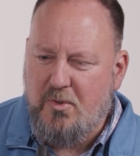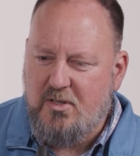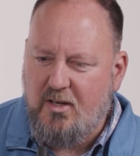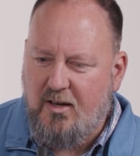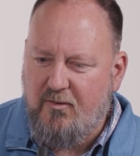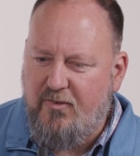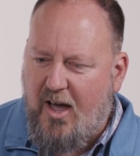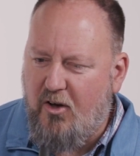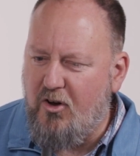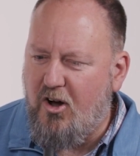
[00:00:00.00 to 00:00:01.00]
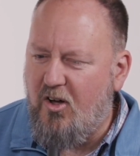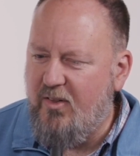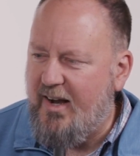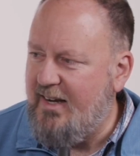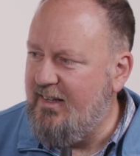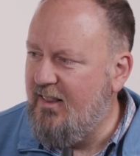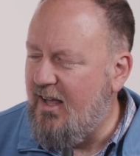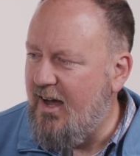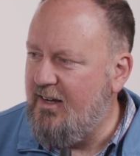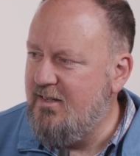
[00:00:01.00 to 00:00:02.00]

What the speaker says: was a foul call that I didn't like.